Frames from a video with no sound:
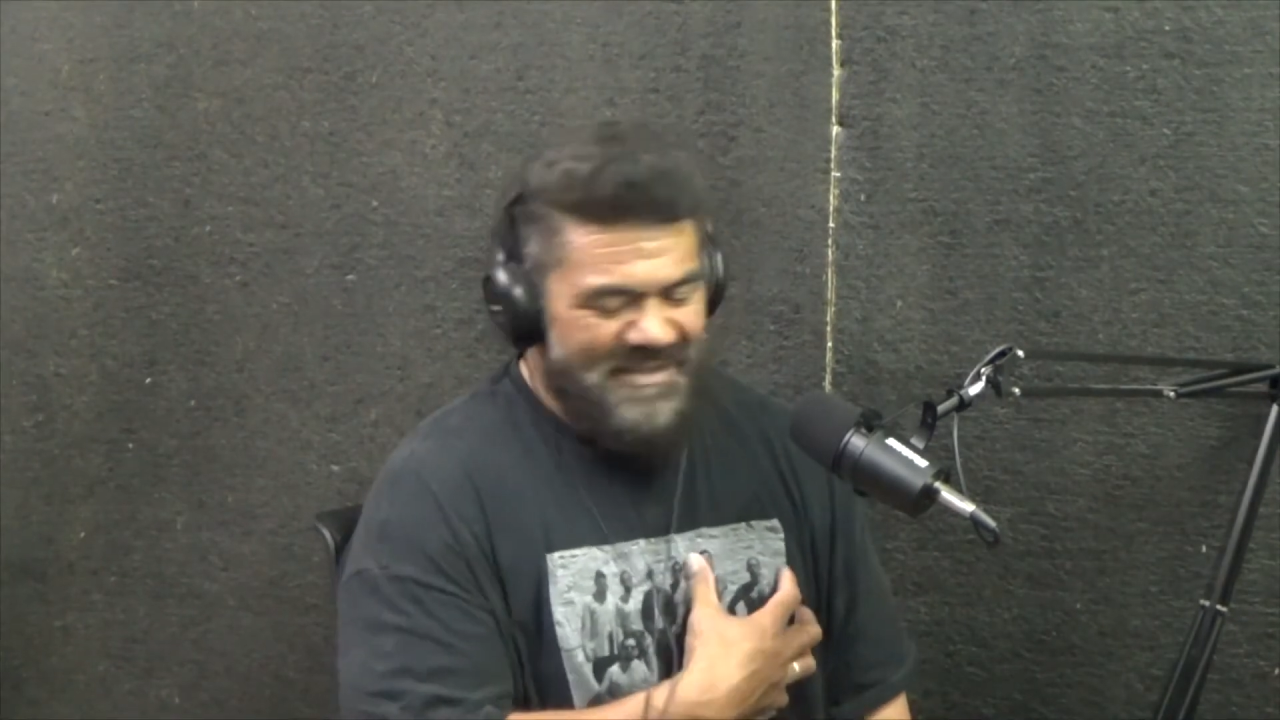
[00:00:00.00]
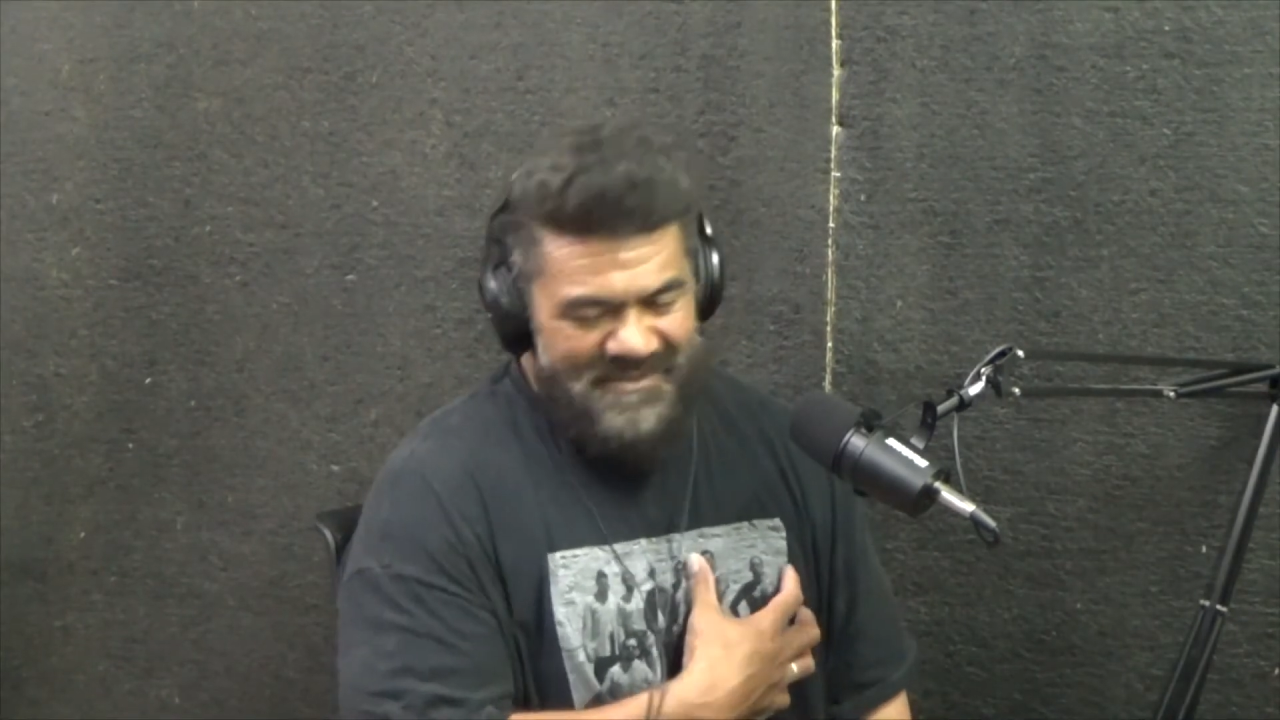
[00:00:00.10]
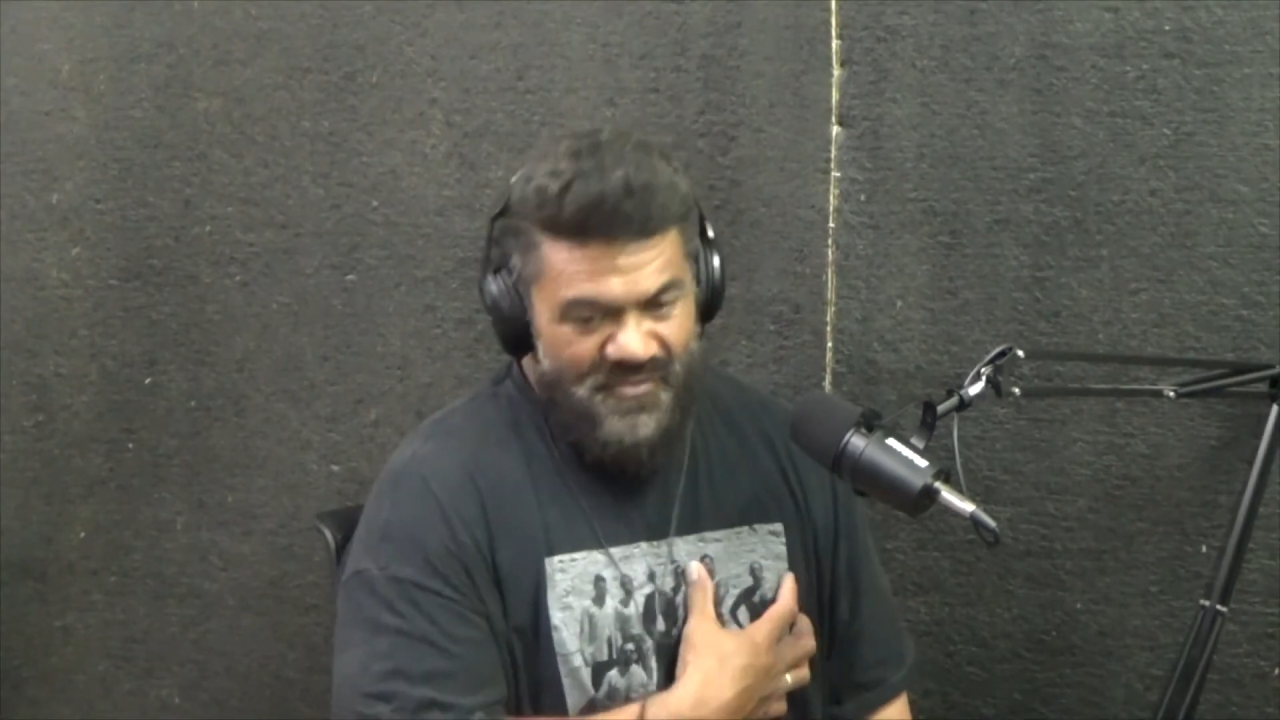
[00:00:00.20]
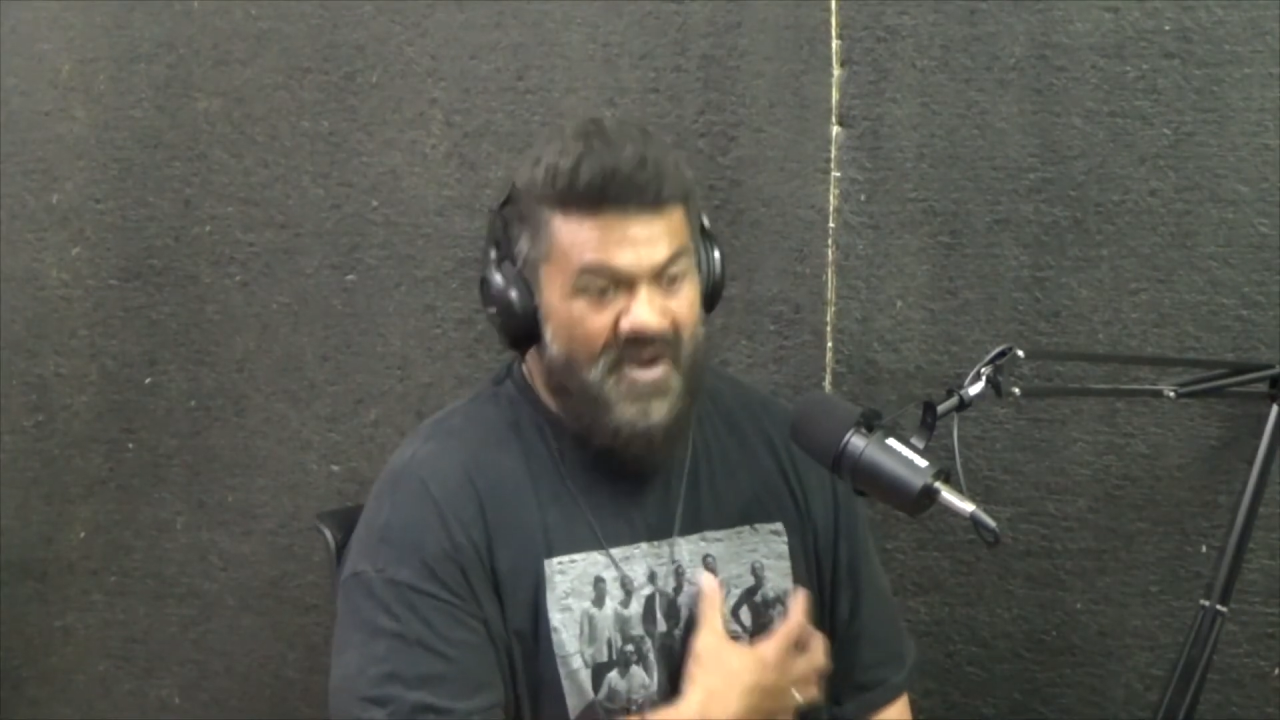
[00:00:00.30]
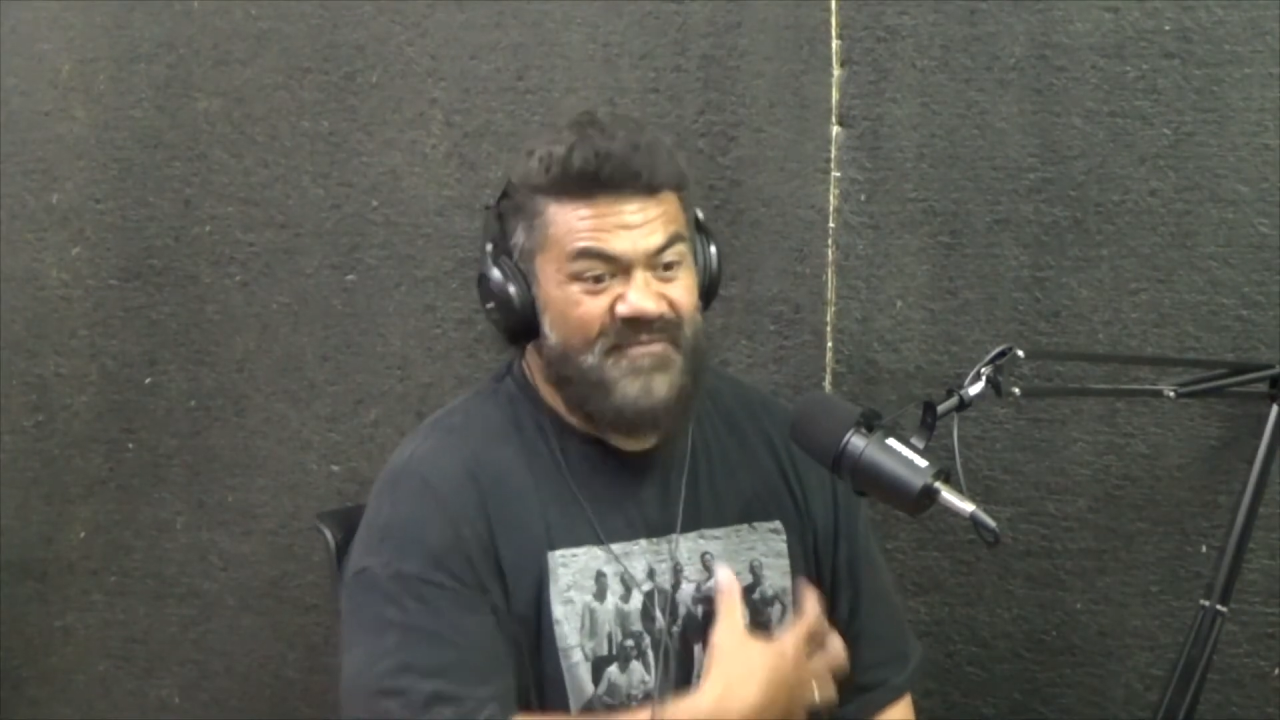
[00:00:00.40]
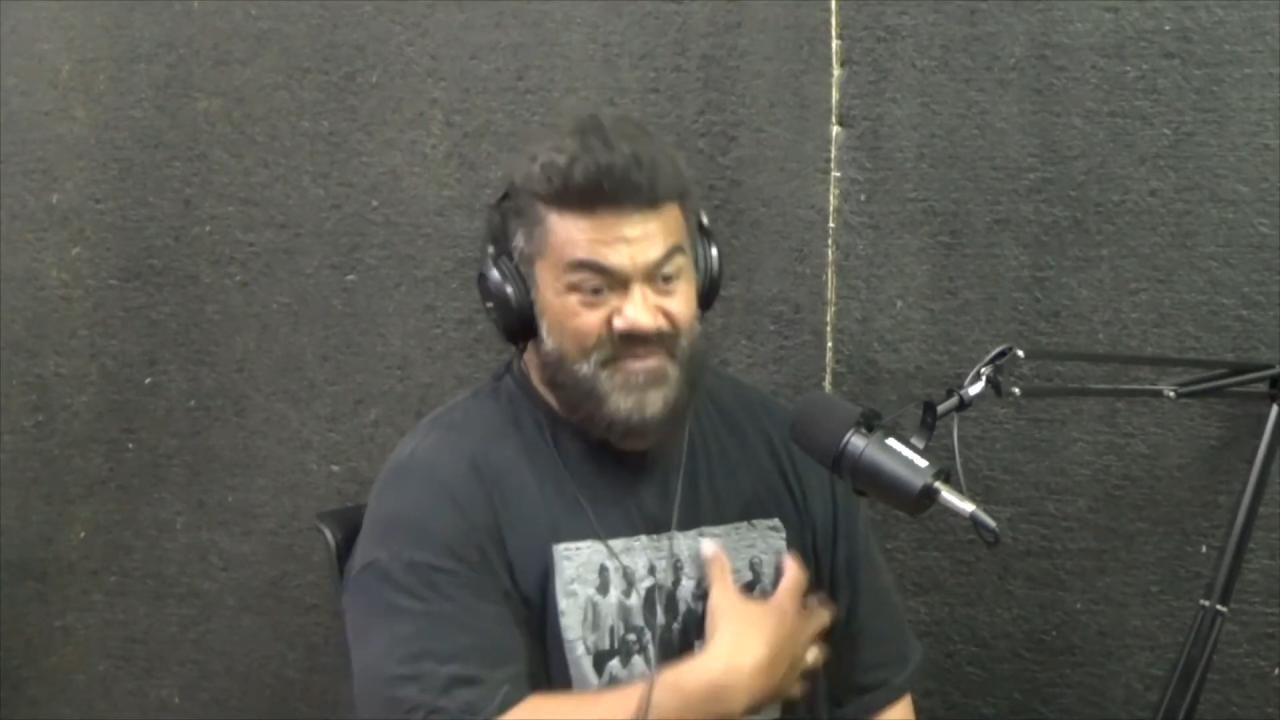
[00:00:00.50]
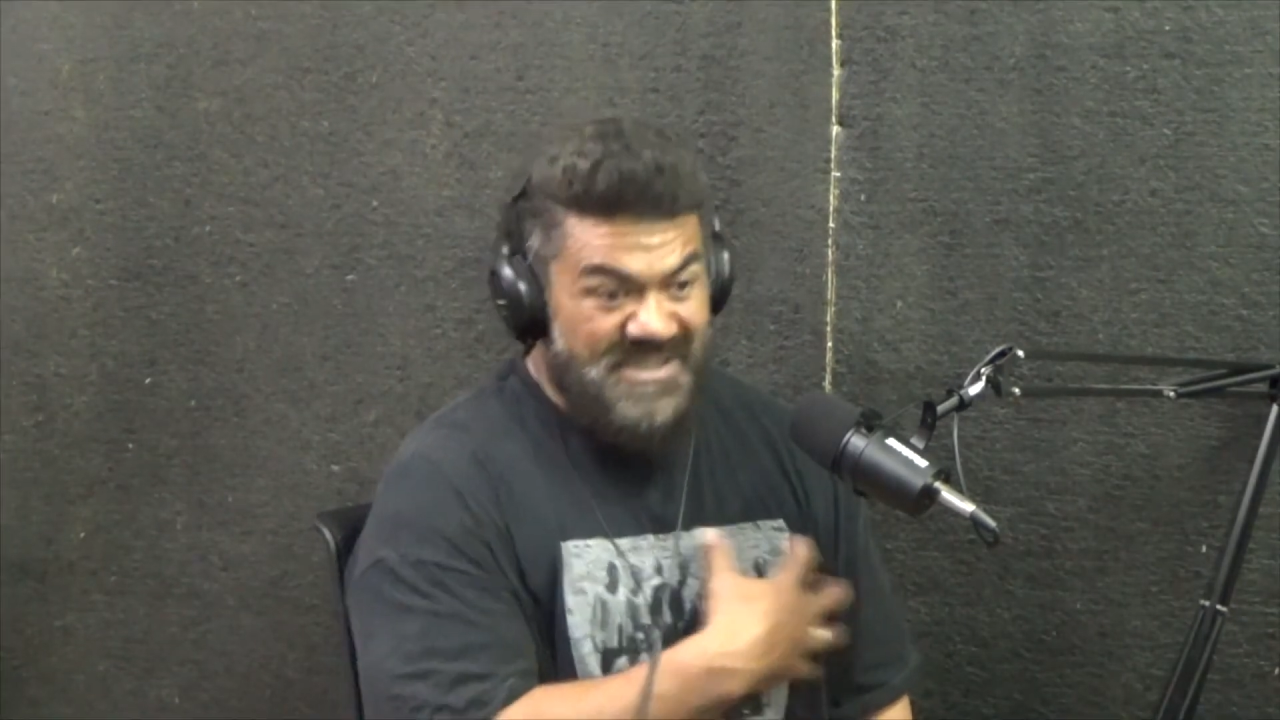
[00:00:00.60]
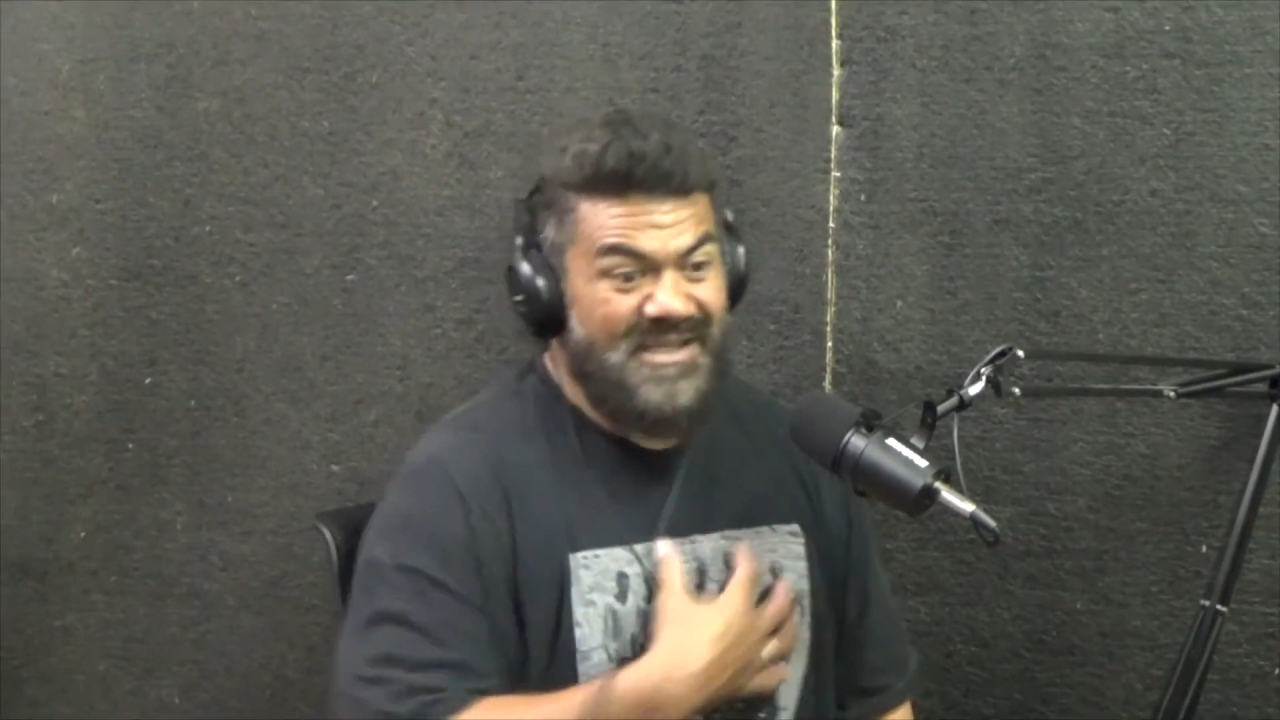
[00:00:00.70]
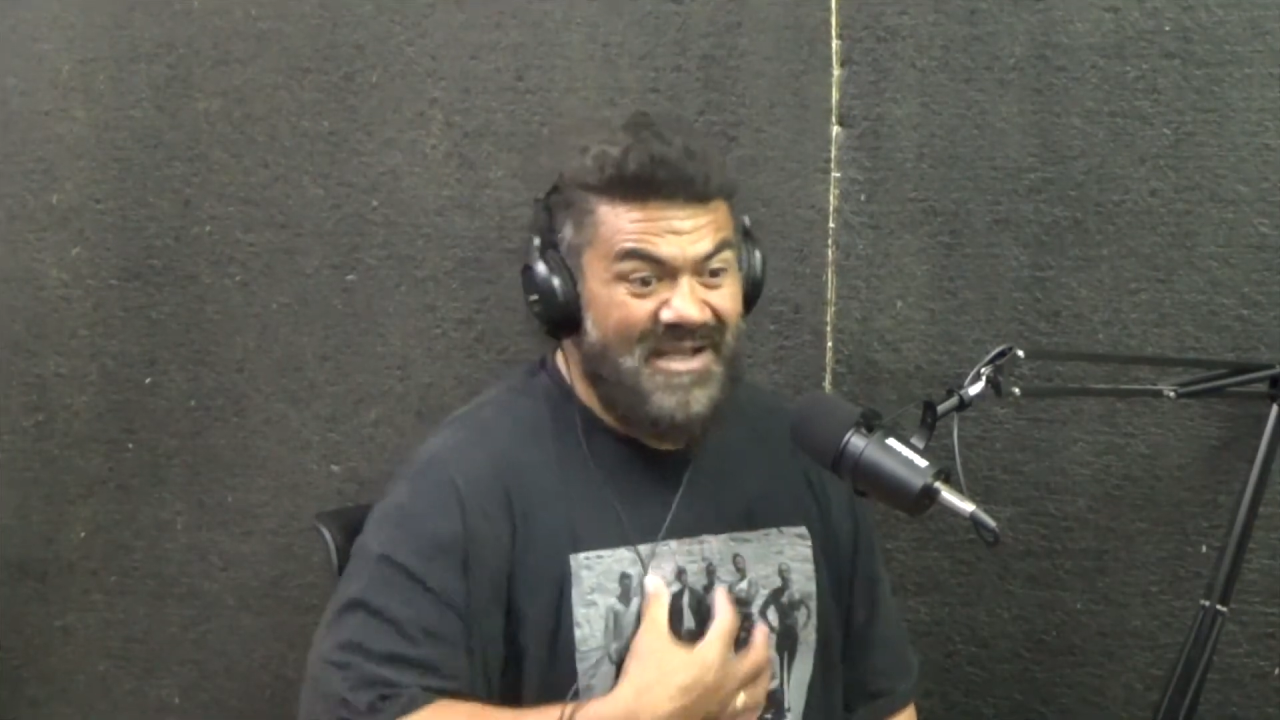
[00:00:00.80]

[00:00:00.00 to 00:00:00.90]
Rifles is the